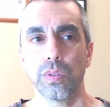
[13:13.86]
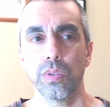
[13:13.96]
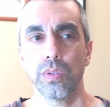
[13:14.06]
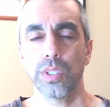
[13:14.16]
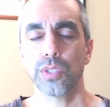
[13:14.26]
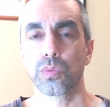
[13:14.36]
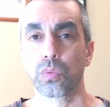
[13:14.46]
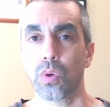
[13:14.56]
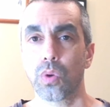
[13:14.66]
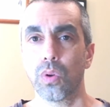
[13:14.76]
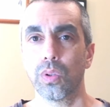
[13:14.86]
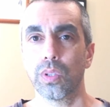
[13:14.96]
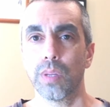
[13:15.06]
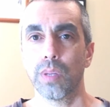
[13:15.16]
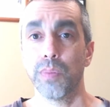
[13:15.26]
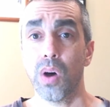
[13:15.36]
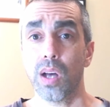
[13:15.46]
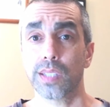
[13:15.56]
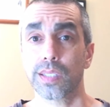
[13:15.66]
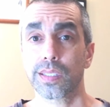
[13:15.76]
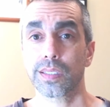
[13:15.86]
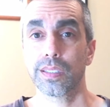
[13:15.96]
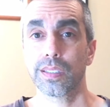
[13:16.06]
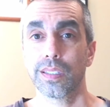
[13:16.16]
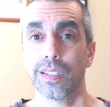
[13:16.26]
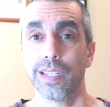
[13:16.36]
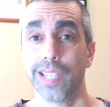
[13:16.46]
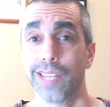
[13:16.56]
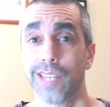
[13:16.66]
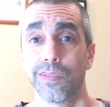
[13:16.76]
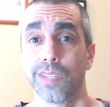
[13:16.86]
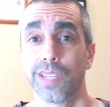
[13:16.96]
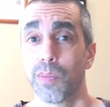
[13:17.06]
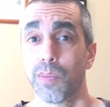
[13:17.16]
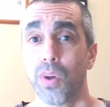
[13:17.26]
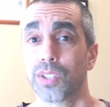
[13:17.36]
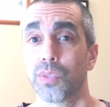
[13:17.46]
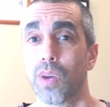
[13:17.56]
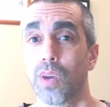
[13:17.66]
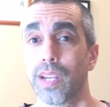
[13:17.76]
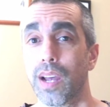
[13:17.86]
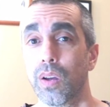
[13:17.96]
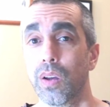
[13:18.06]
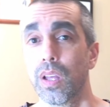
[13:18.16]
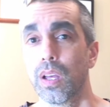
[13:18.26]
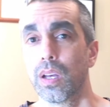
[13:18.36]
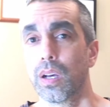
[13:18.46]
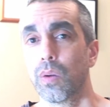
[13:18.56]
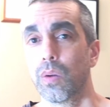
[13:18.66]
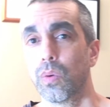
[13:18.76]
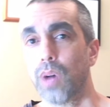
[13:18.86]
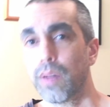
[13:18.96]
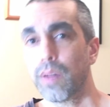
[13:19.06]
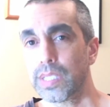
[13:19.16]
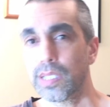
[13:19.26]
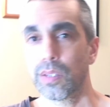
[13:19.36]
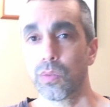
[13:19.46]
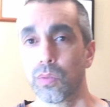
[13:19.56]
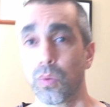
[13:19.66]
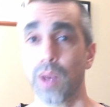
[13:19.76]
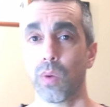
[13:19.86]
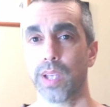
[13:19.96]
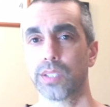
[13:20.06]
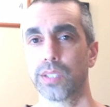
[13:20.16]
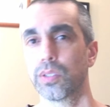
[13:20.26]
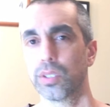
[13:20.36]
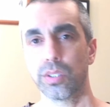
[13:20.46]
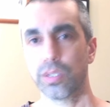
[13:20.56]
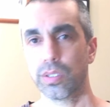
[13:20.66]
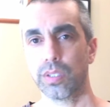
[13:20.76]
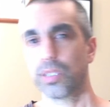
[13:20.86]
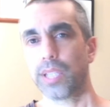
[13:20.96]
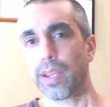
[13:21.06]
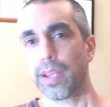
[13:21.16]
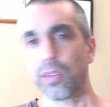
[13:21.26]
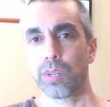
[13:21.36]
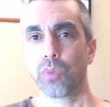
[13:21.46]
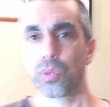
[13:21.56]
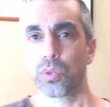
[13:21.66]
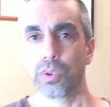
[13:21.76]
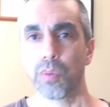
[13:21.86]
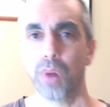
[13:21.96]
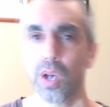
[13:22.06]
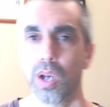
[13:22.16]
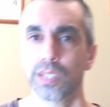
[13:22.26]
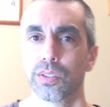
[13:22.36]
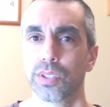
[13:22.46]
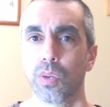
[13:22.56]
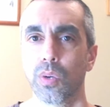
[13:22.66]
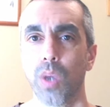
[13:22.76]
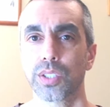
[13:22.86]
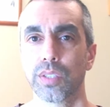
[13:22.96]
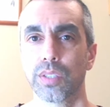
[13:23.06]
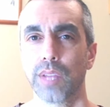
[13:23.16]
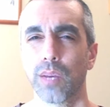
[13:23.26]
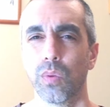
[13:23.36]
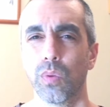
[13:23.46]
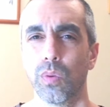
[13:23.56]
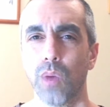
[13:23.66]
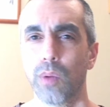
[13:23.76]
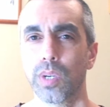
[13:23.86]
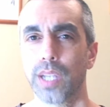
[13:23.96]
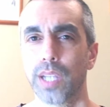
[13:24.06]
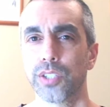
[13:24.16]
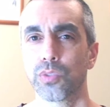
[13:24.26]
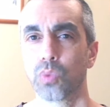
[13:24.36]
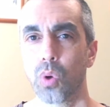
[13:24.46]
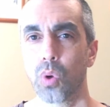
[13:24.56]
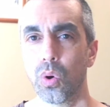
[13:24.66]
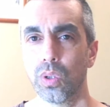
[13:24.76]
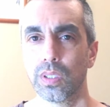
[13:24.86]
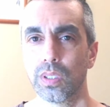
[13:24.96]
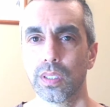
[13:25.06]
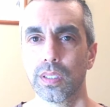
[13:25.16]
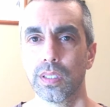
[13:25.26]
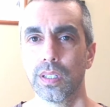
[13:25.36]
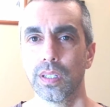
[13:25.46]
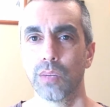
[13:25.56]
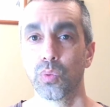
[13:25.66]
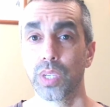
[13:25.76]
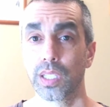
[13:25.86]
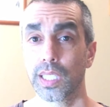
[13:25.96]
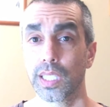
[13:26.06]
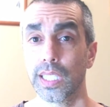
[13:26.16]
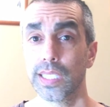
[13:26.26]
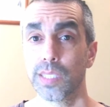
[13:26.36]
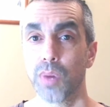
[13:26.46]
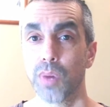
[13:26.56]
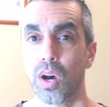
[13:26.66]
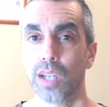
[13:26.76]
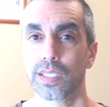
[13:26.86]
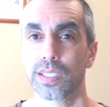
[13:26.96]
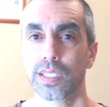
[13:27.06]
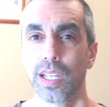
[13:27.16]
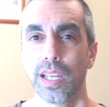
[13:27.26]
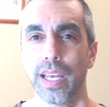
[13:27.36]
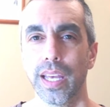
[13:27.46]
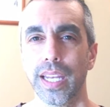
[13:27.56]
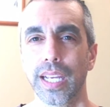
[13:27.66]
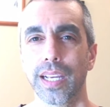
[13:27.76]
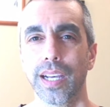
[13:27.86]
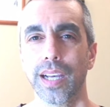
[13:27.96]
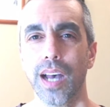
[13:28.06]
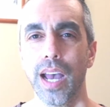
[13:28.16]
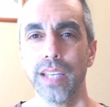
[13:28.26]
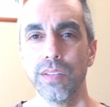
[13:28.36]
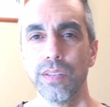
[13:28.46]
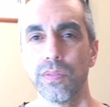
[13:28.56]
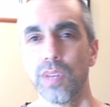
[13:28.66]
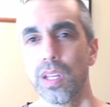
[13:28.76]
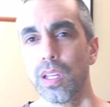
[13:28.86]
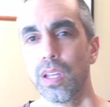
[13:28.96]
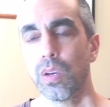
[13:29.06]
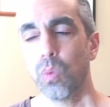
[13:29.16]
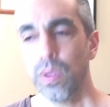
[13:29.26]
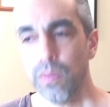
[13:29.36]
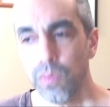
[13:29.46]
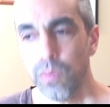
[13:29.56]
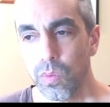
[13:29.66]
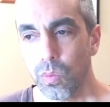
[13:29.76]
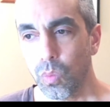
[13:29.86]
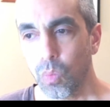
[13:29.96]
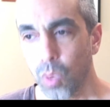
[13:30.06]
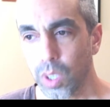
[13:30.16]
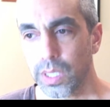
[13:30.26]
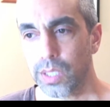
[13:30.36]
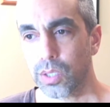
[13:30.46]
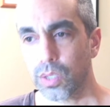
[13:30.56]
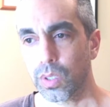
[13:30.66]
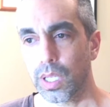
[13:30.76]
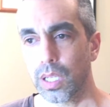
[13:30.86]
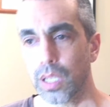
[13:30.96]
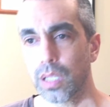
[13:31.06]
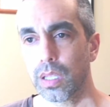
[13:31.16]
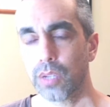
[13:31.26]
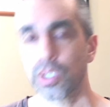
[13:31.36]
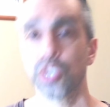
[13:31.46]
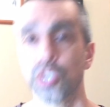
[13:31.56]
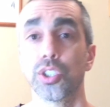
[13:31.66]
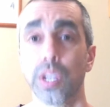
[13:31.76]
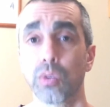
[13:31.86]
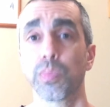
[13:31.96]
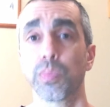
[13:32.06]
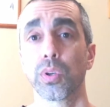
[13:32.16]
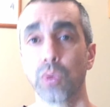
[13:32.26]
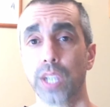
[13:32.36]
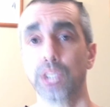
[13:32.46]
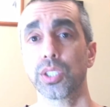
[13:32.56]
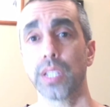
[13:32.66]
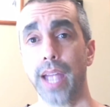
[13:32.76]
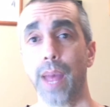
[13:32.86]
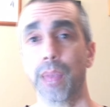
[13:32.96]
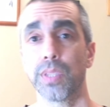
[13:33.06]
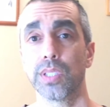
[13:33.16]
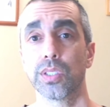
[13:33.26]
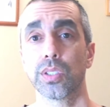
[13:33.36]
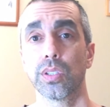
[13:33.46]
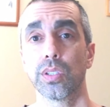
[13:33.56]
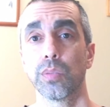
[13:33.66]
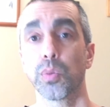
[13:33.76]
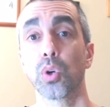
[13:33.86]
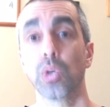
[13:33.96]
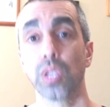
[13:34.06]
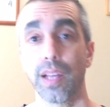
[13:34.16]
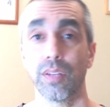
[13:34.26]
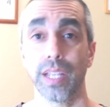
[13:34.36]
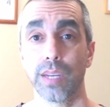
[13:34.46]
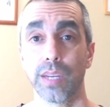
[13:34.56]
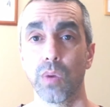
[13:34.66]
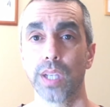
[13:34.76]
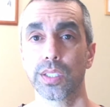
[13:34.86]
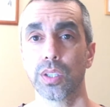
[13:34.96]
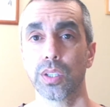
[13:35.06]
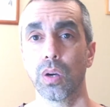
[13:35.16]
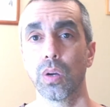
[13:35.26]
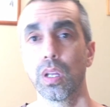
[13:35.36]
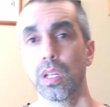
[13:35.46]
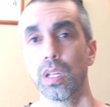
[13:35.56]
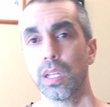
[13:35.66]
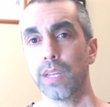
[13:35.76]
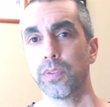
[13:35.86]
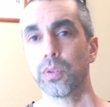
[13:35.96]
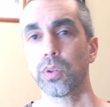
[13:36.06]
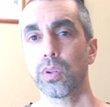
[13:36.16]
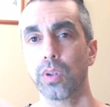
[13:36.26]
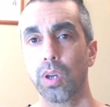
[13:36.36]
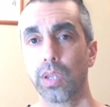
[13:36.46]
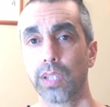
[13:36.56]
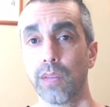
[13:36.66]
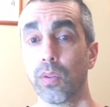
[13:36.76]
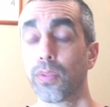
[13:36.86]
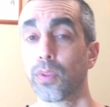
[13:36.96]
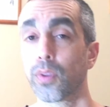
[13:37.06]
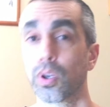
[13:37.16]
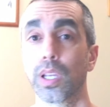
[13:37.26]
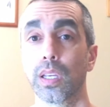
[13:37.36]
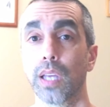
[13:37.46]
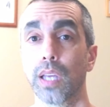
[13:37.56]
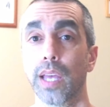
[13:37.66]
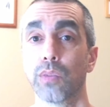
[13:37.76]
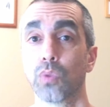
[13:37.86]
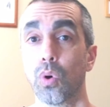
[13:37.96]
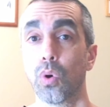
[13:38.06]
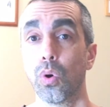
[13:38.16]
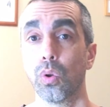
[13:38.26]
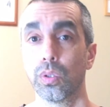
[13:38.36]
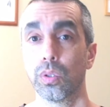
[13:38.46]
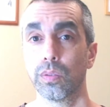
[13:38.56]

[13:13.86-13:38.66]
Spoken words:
could just roll a boss and get a boss you want. Now, obviously, right away, as soon as you say you can roll your own boss, there's a question of like, well, why wouldn't I just roll a really easy boss? And it kind of, we've worked it so that there's a general progression that happens per level anyway. So if you're on level 30 and roll,